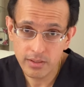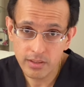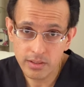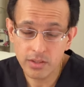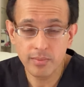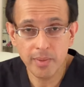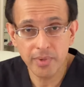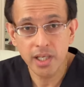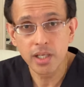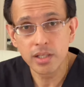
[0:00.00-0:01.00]
So remember,
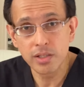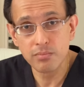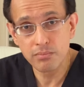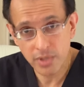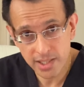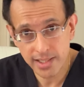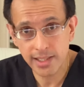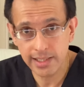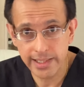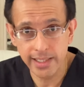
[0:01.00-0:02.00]
you must
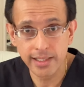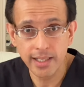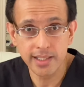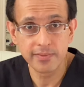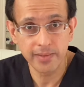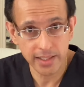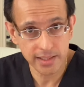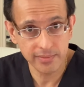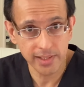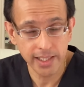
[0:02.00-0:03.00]
clean as
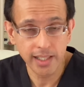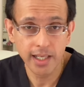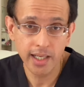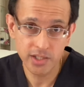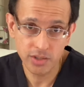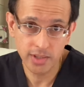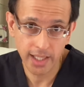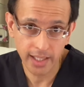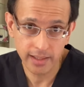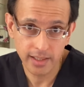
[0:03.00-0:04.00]
effectively as you
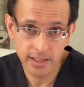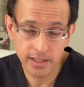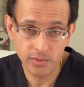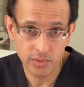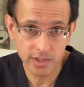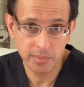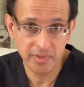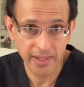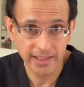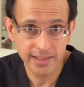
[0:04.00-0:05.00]
can in order to
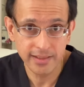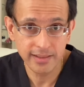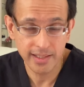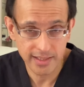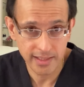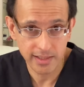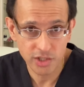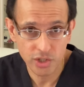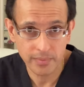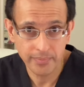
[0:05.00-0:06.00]
prevent this condition.